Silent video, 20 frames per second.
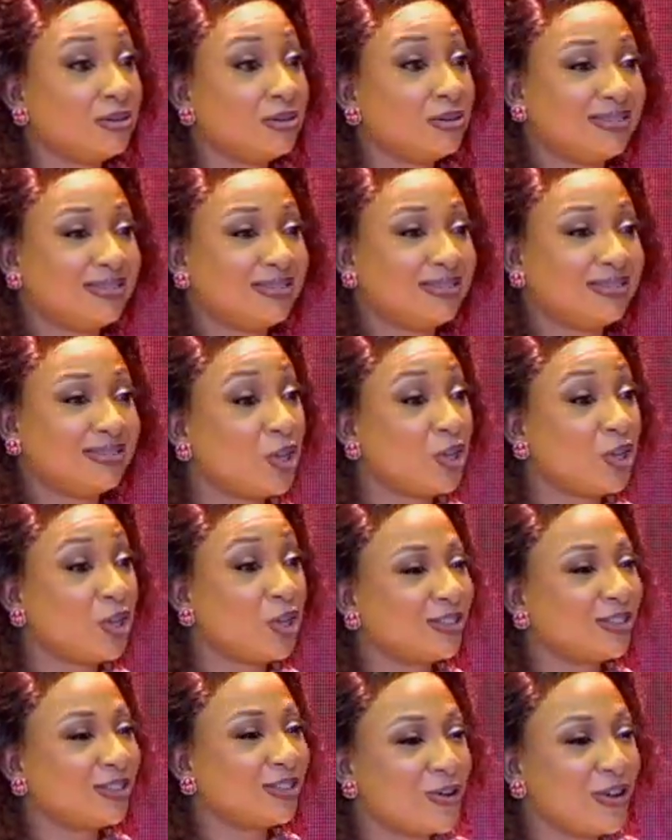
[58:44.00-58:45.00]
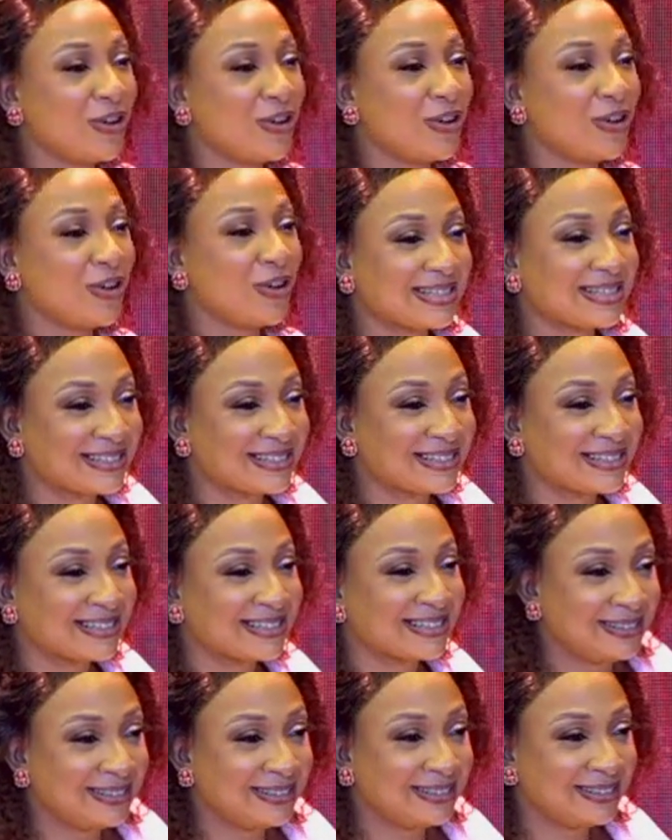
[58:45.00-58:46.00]
watch out for us
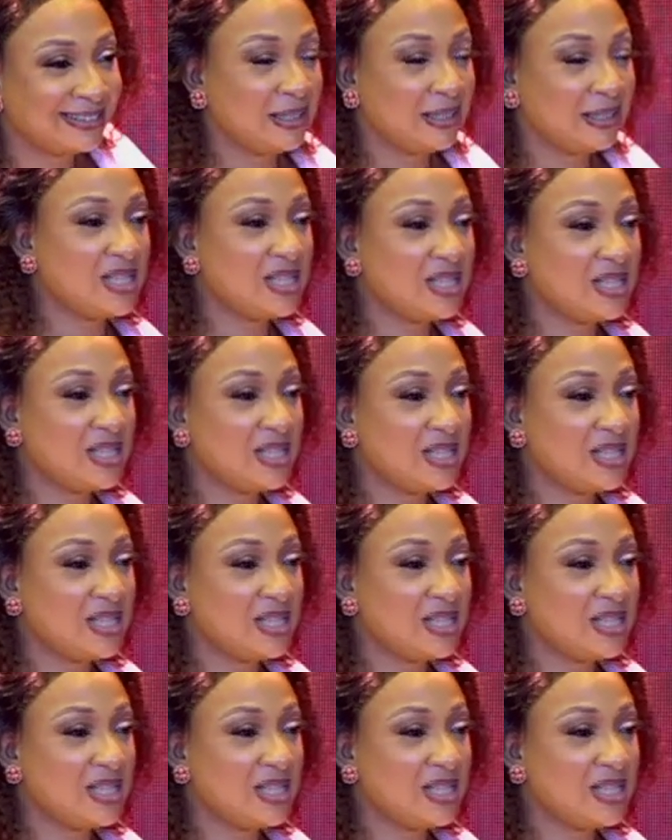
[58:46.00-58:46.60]
in this end time.